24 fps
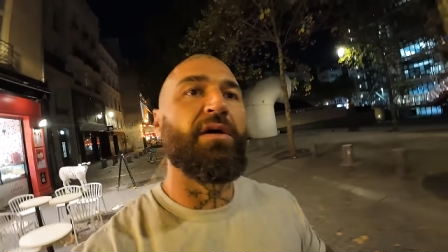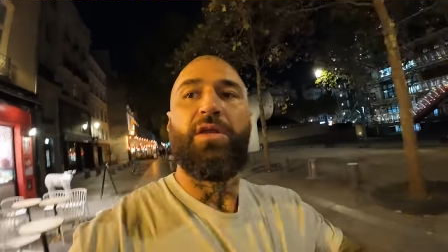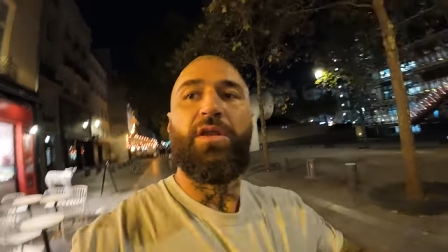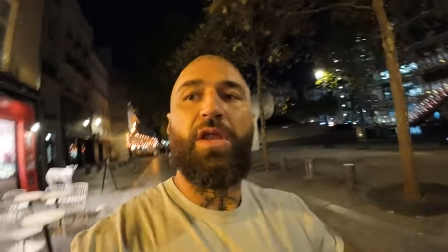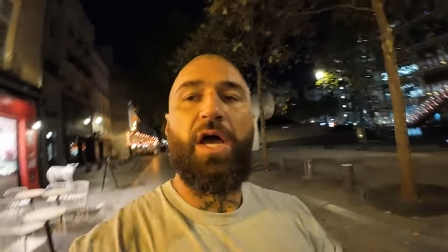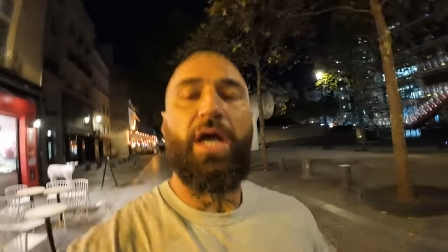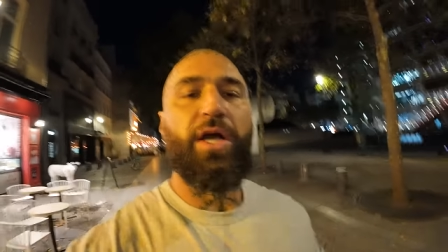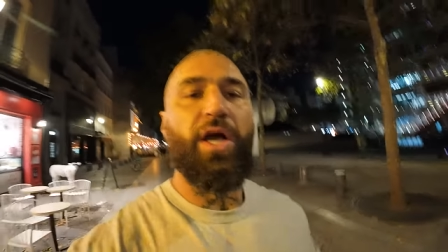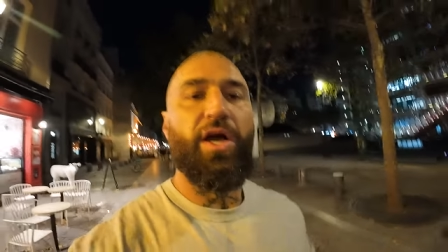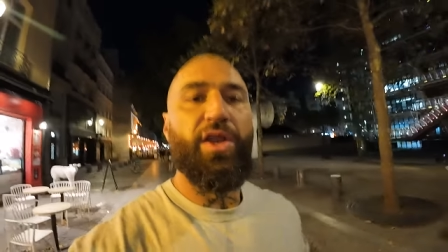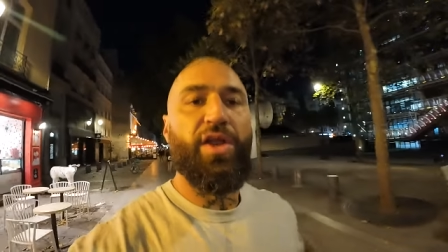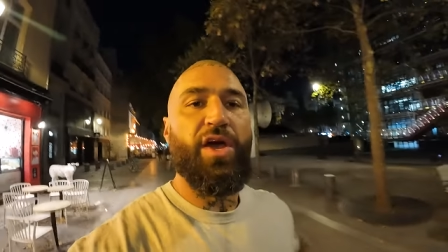
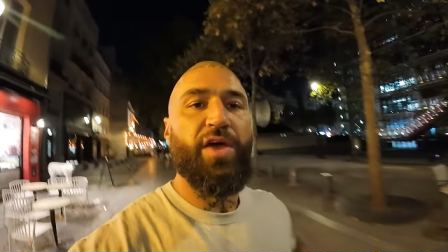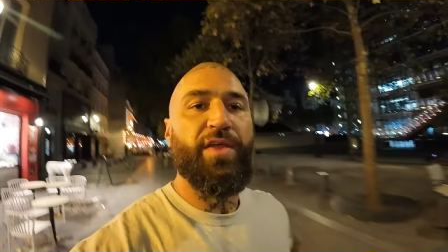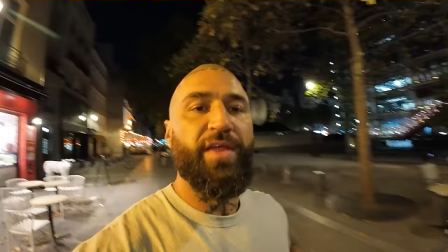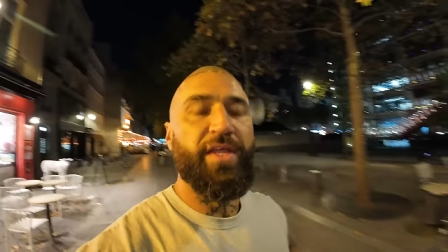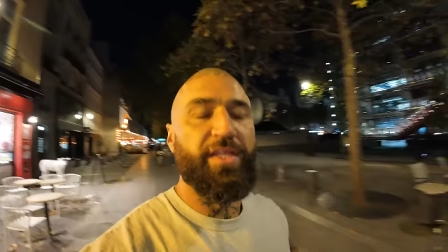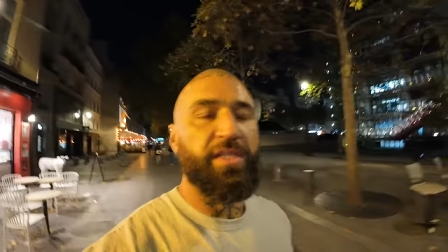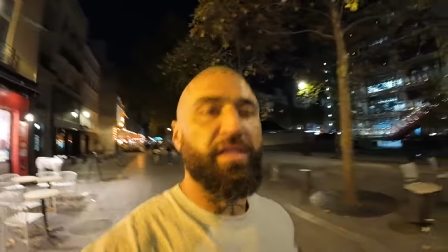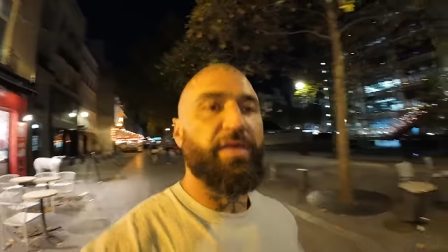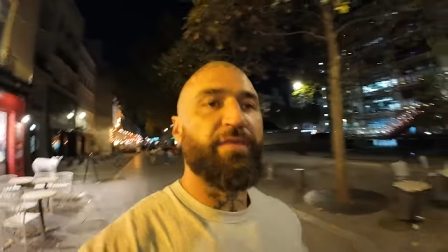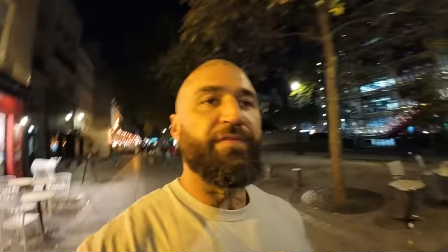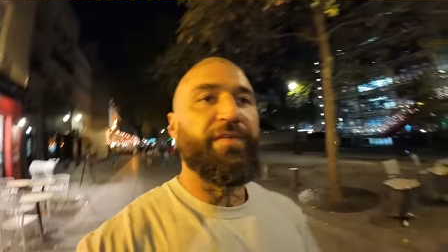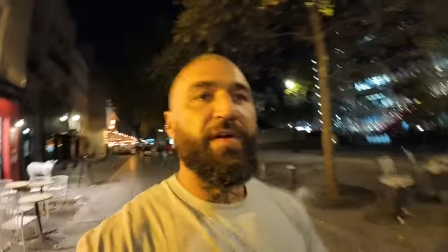Like I know
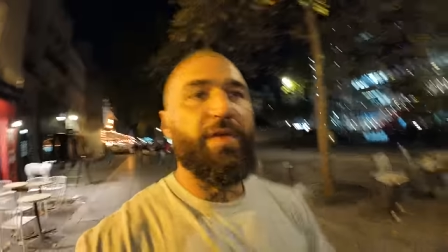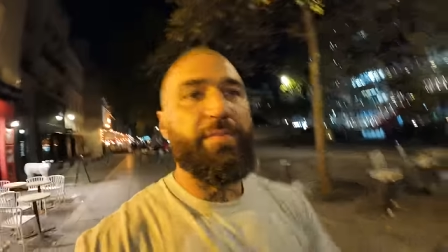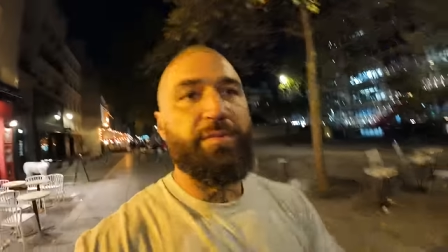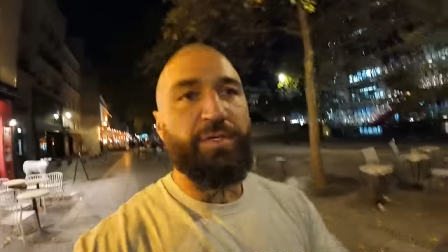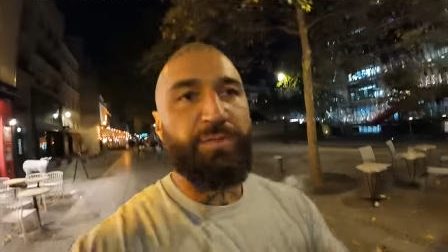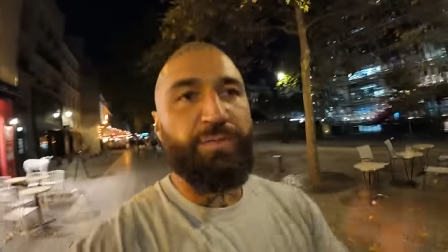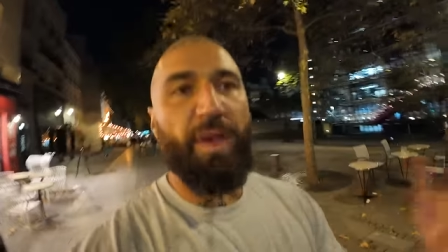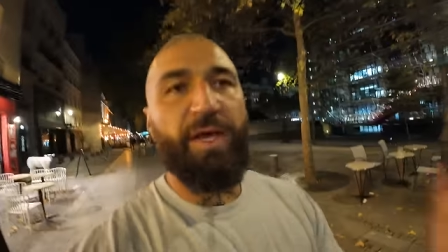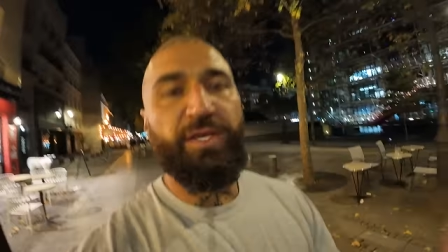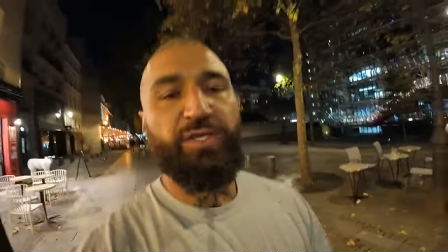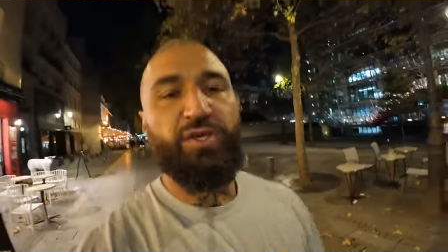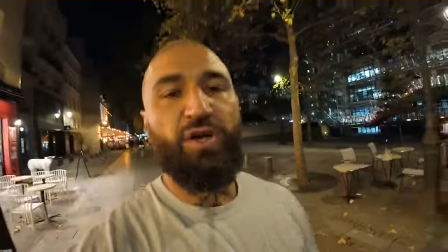that the
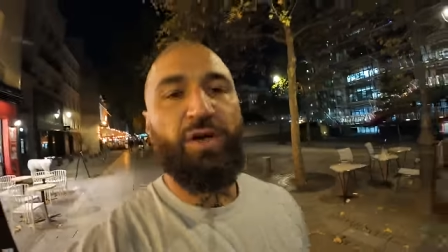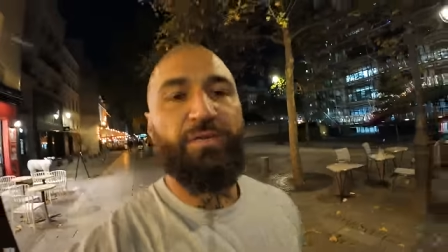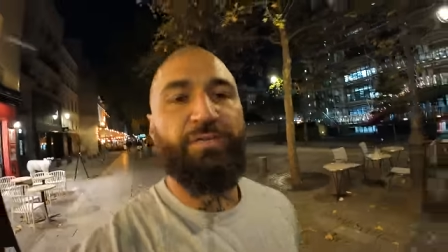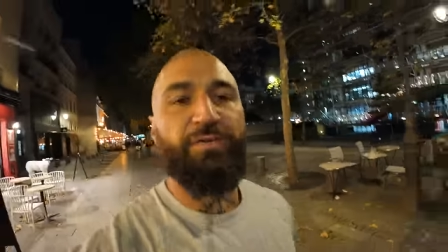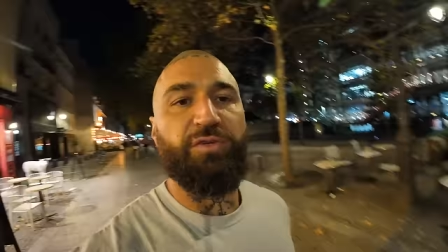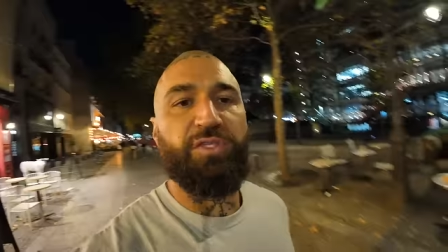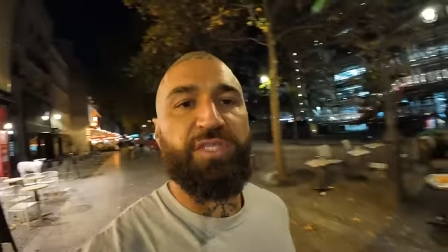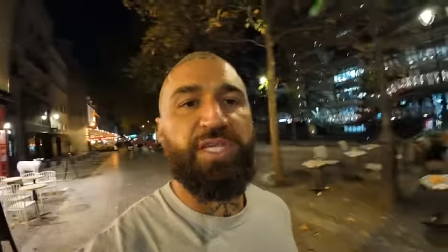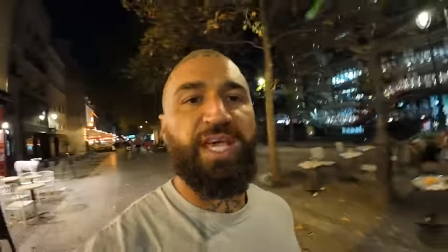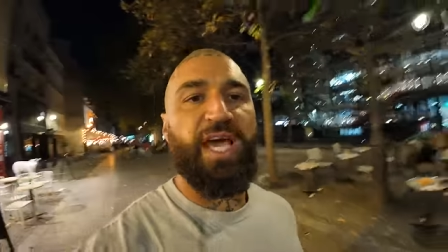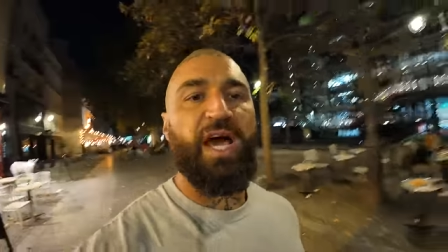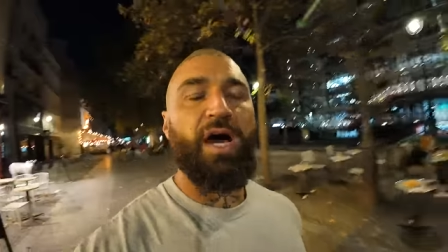famous place
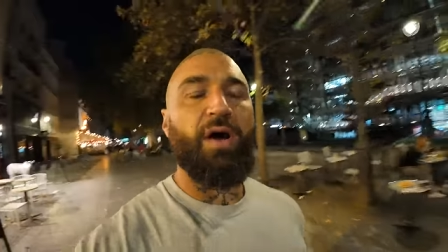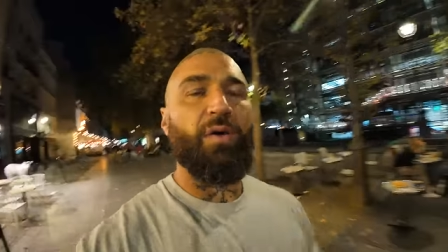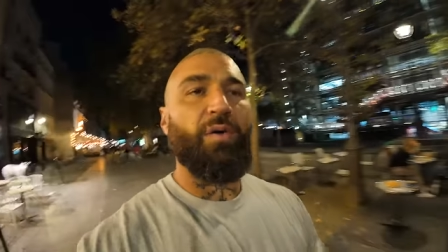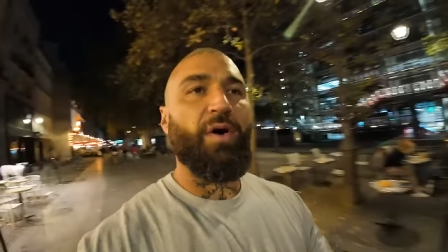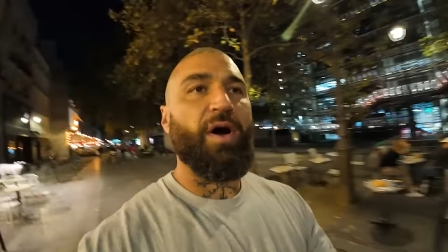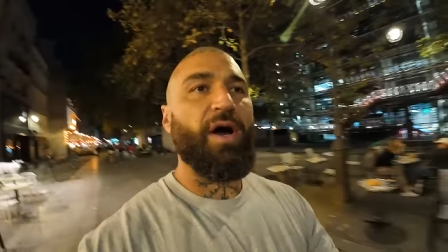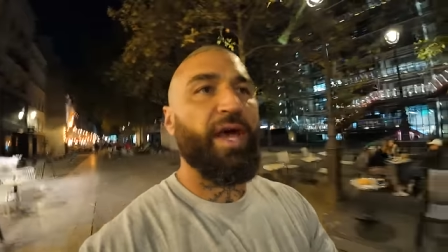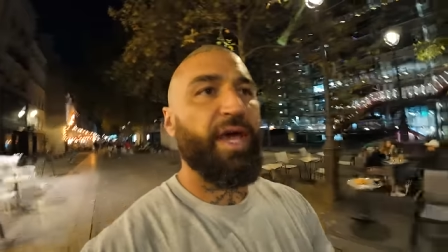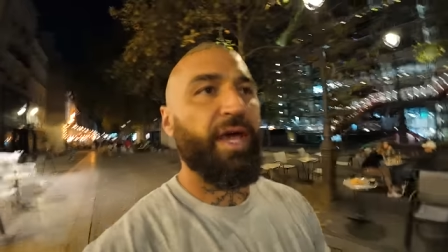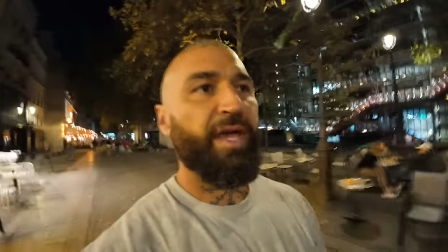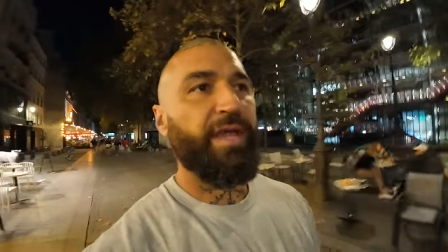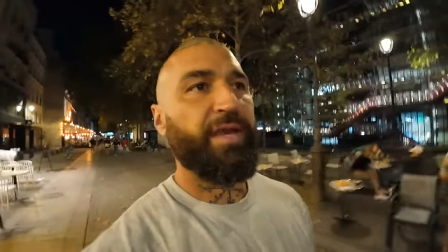Eiffel
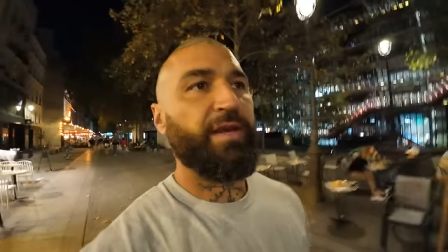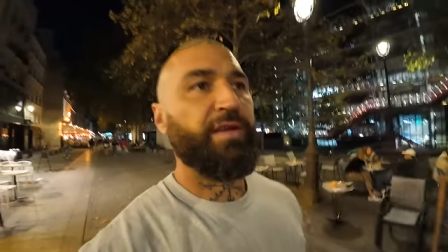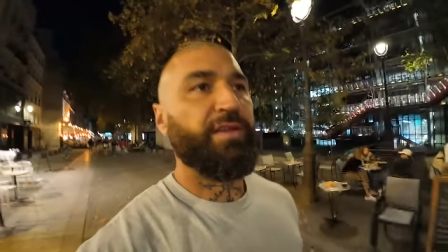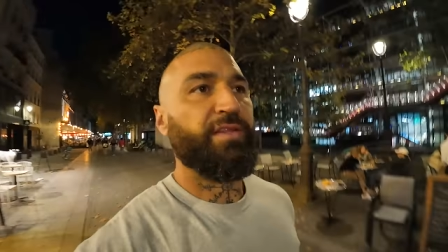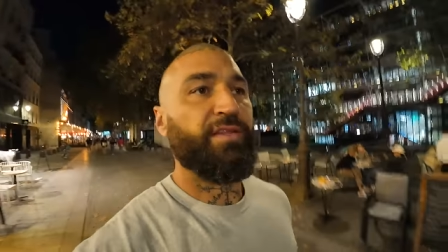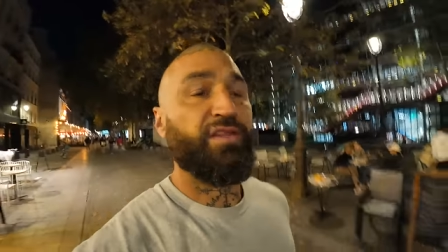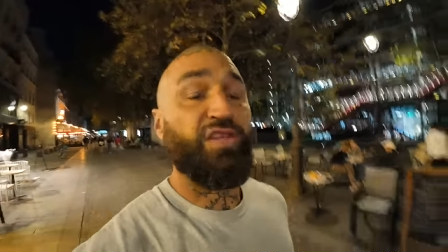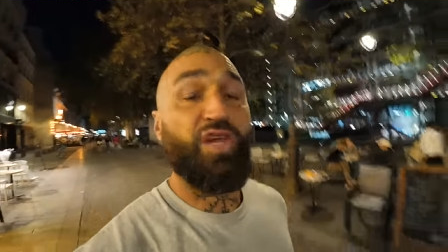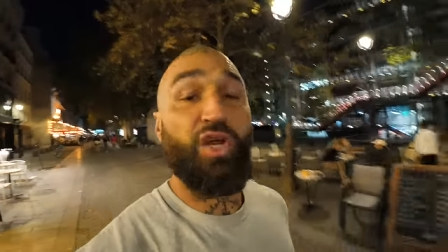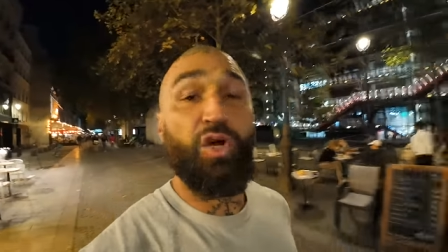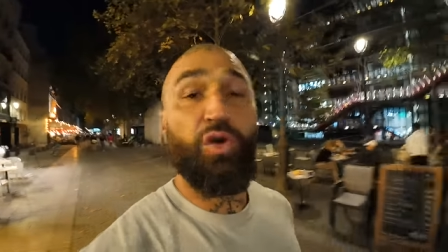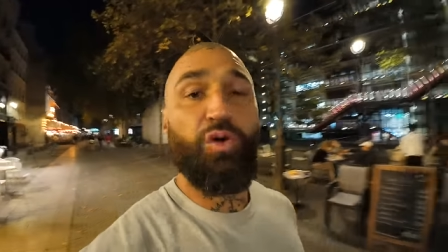Tower and
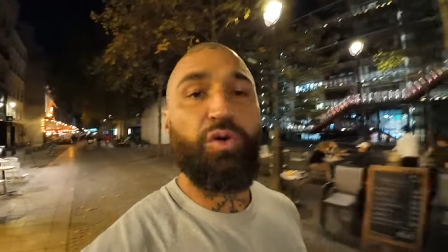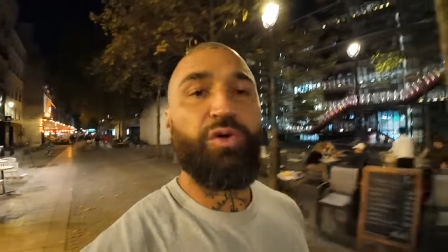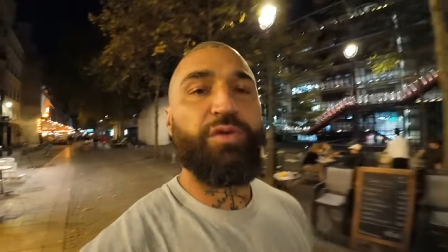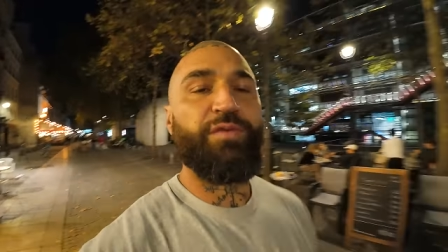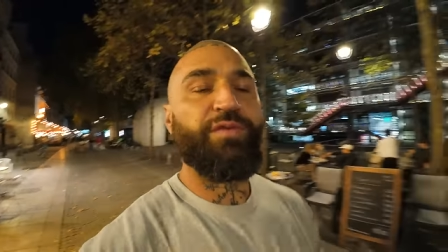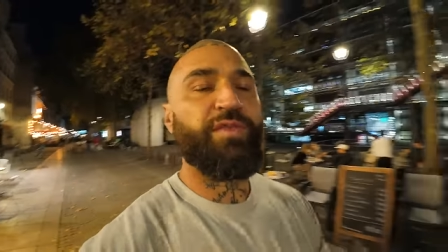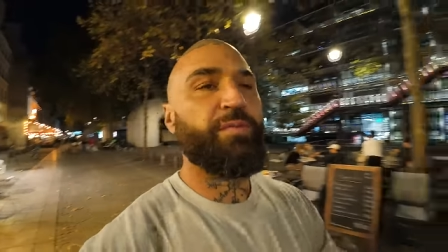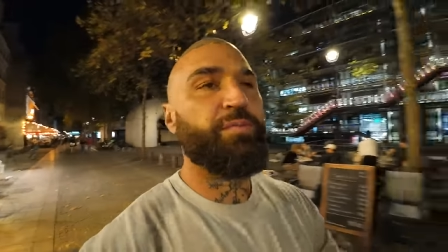the Louvre,